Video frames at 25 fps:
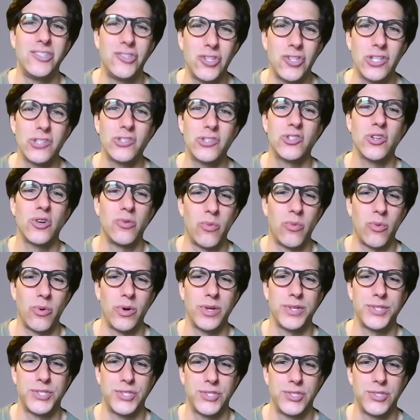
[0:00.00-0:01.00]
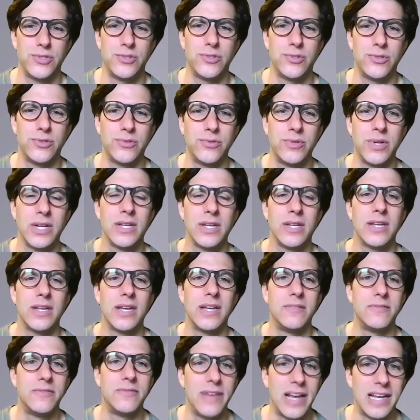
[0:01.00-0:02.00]
and they just don't want
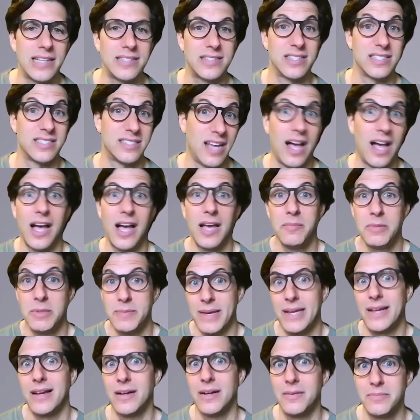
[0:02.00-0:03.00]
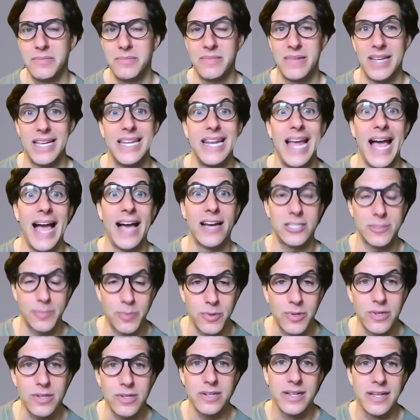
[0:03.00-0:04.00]
to invest the time to become
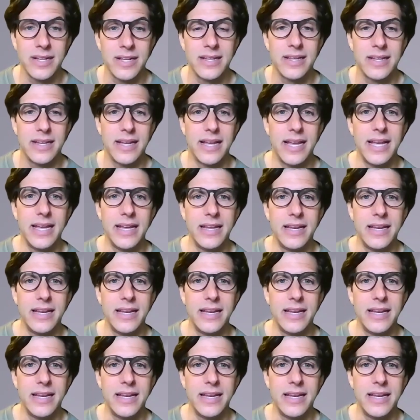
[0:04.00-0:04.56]
an expert